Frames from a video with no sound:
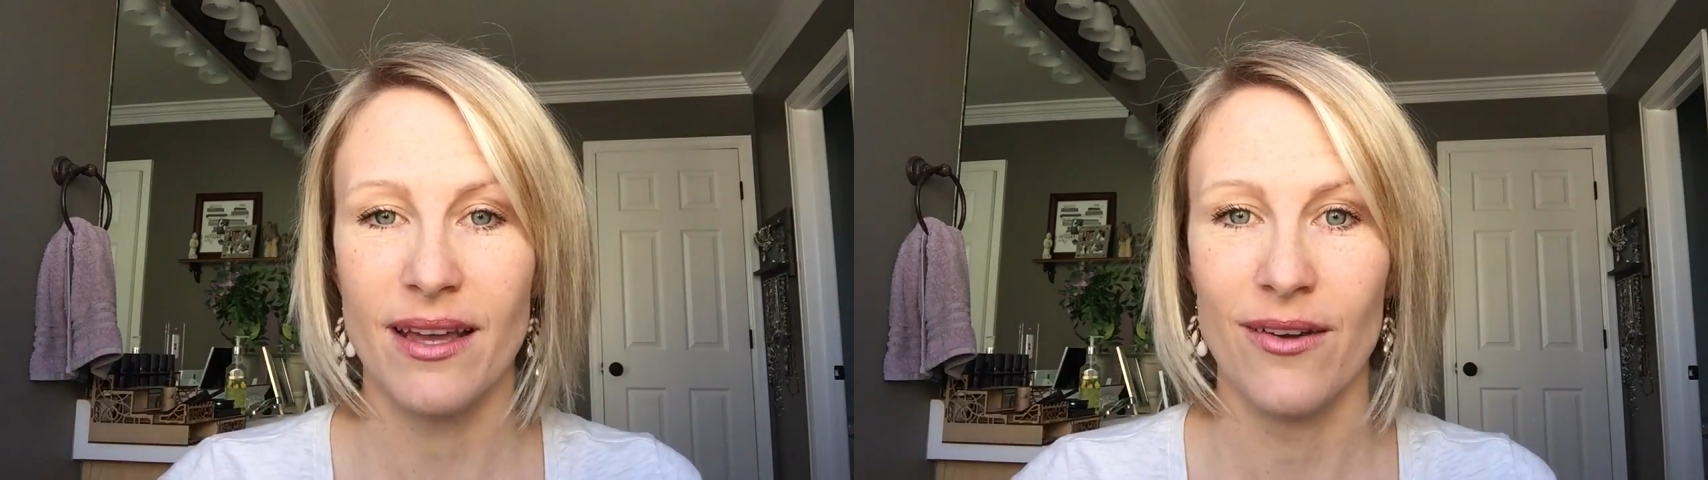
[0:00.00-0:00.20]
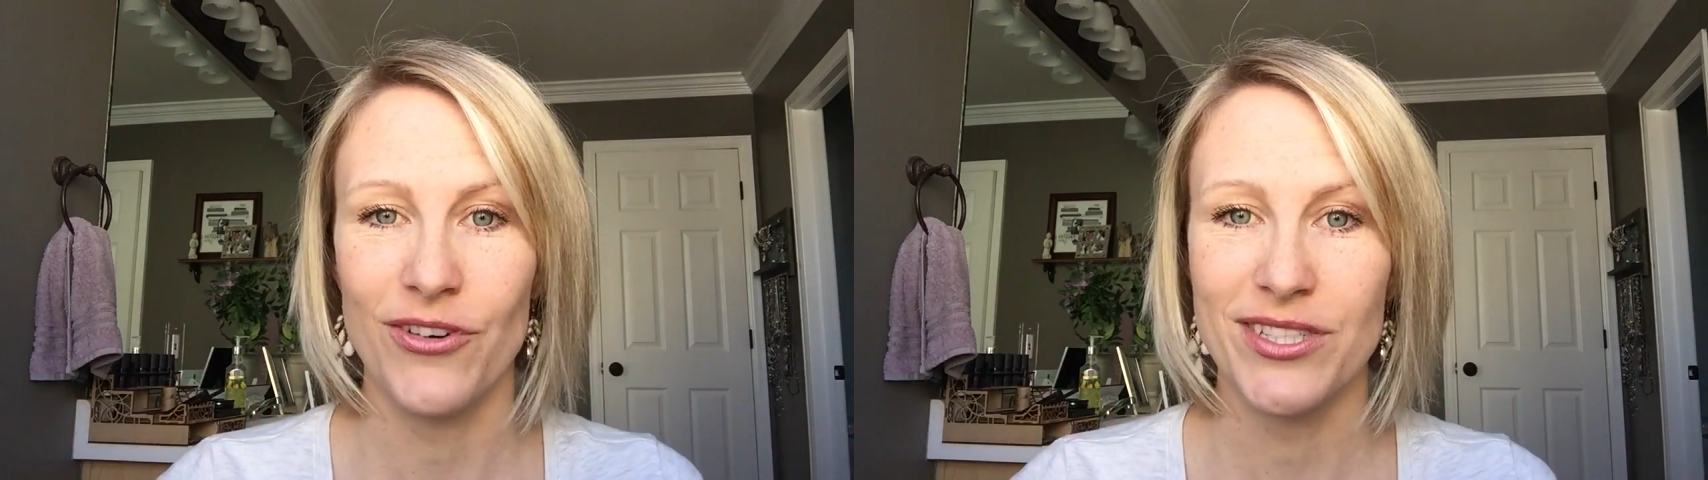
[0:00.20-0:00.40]

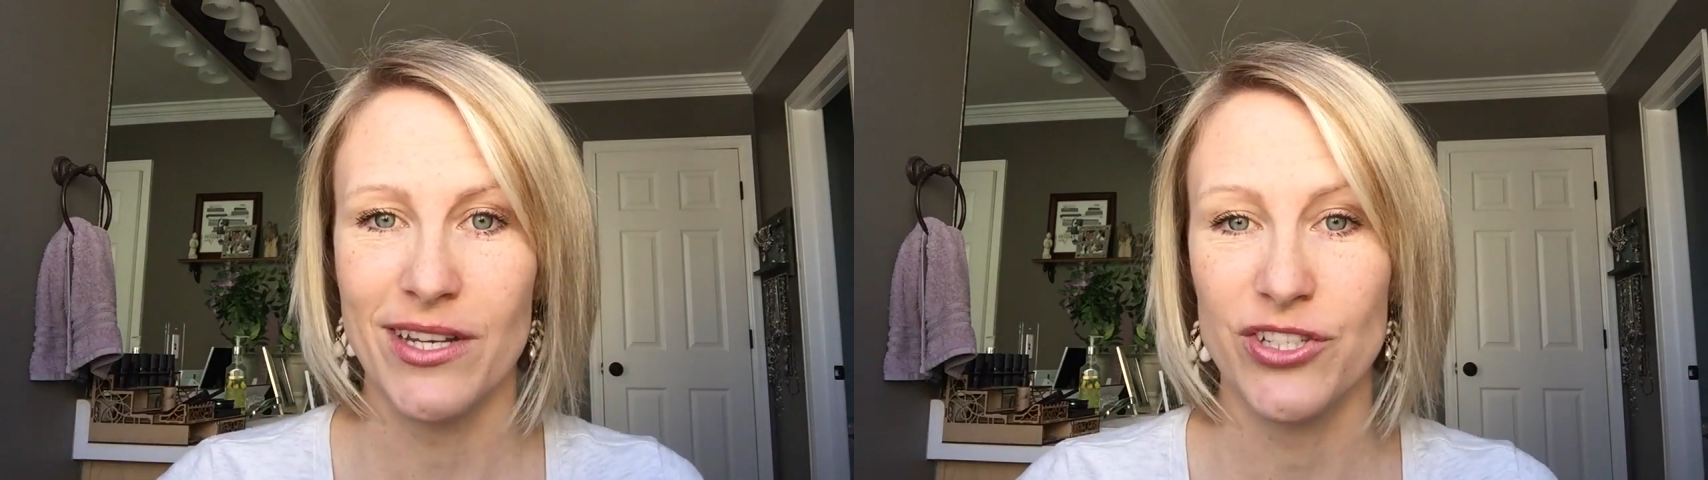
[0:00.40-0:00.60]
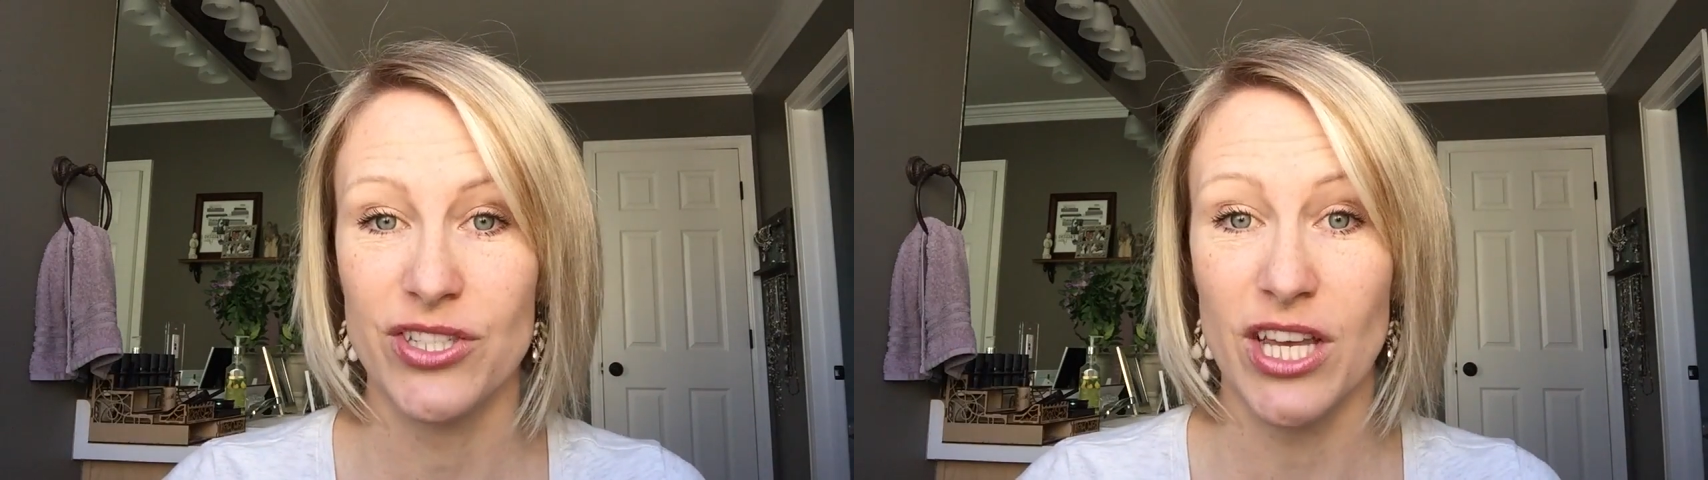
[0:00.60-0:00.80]

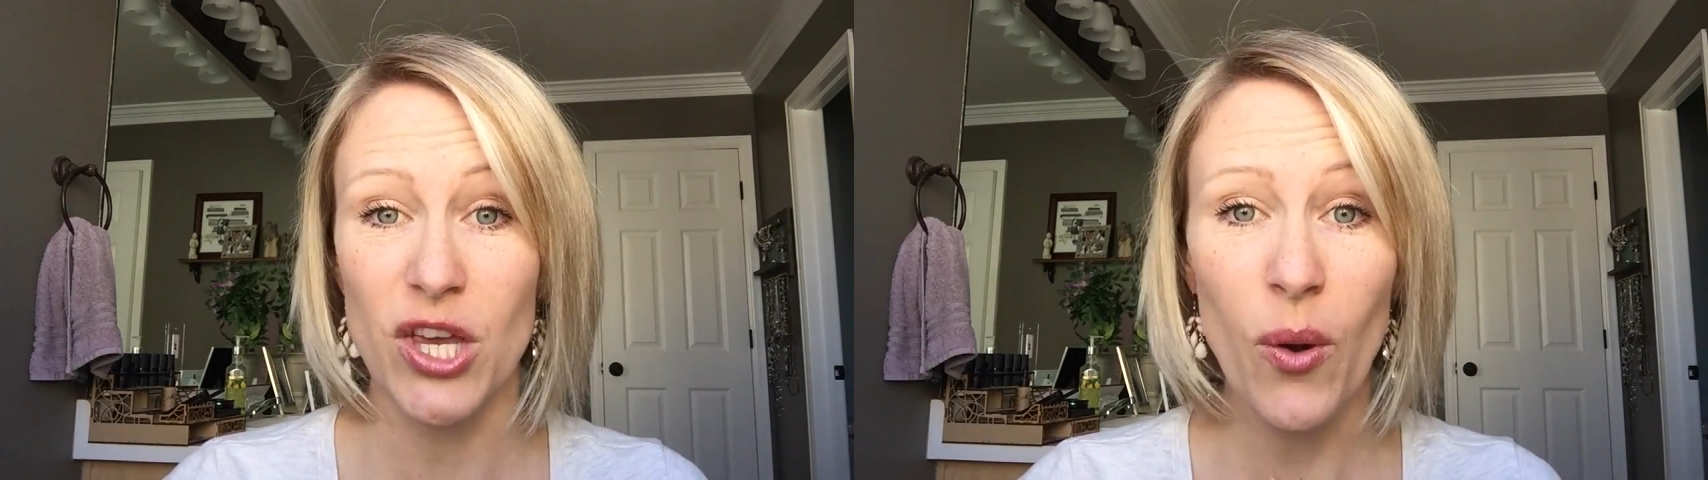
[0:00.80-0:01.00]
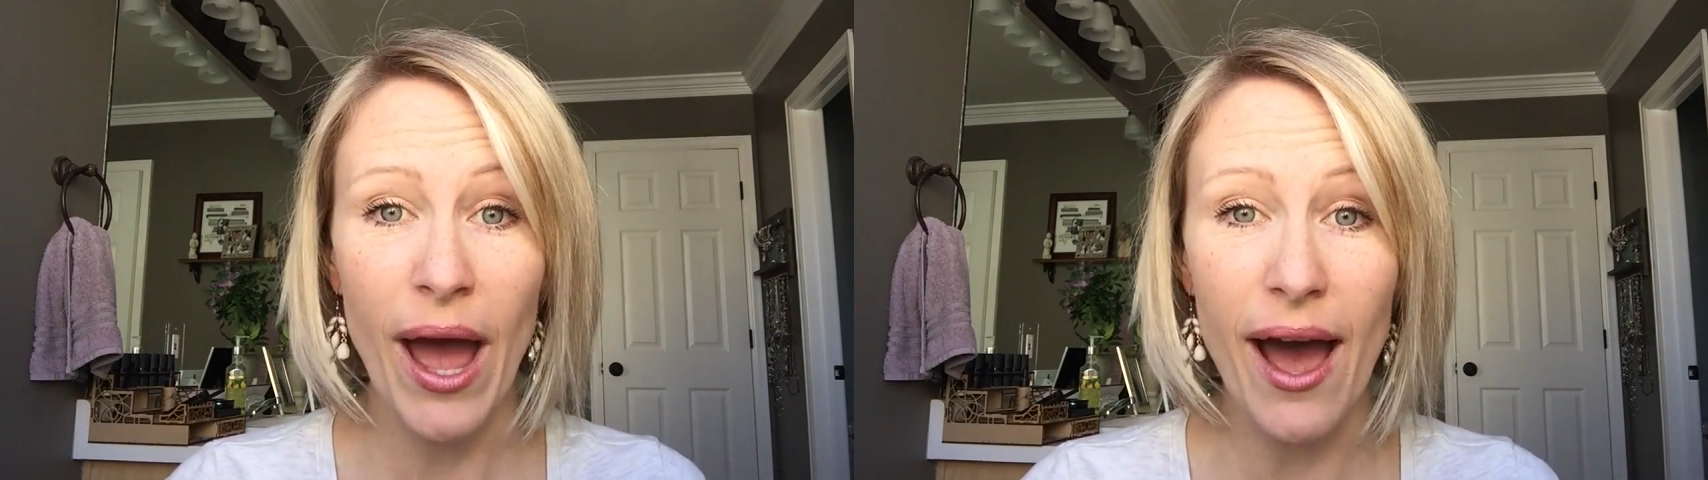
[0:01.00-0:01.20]
conversations that
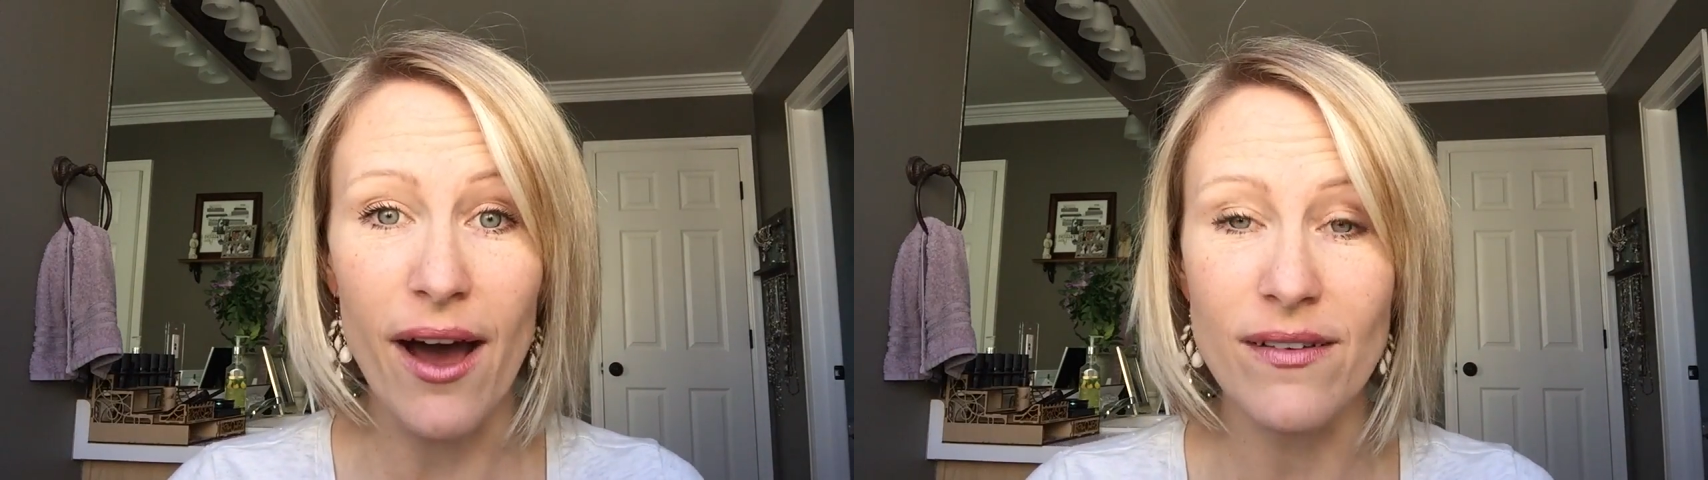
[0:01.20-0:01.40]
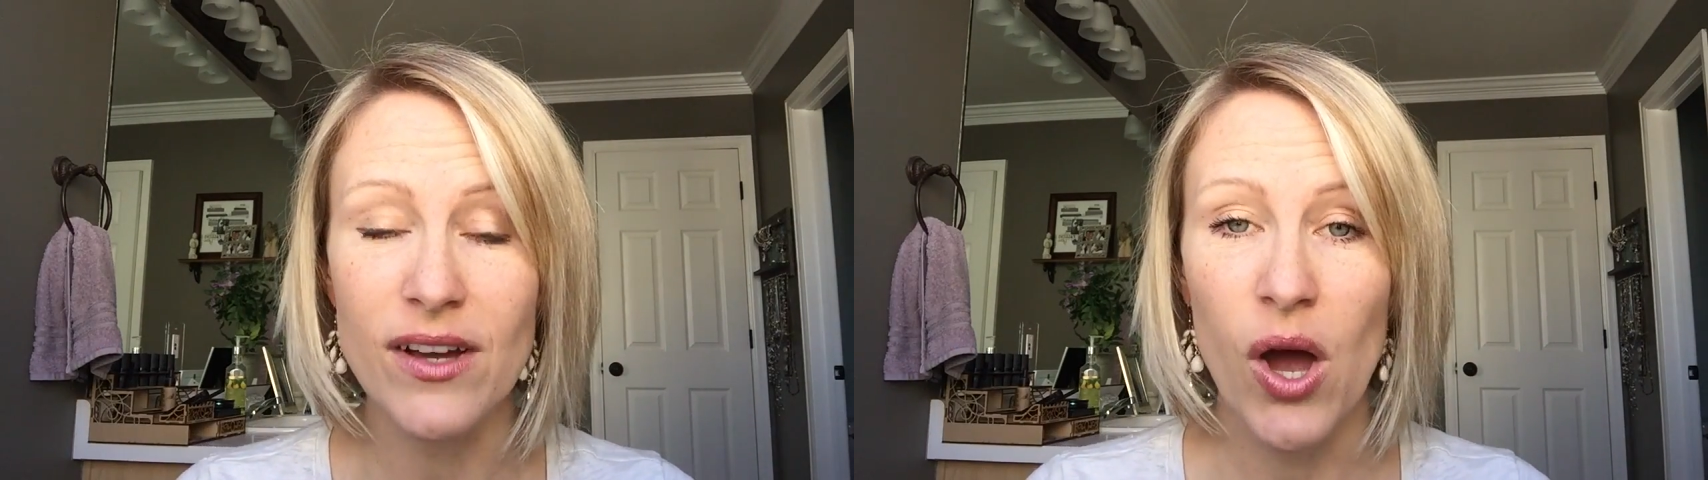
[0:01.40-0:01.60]
you
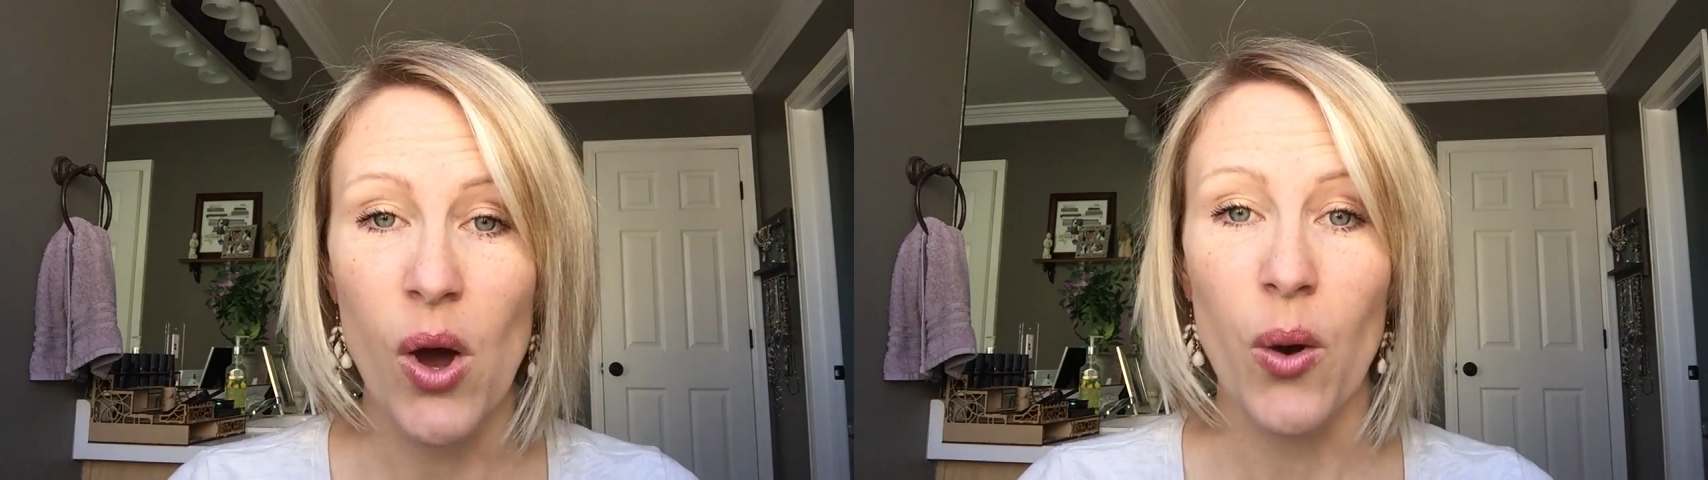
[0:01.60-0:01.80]
have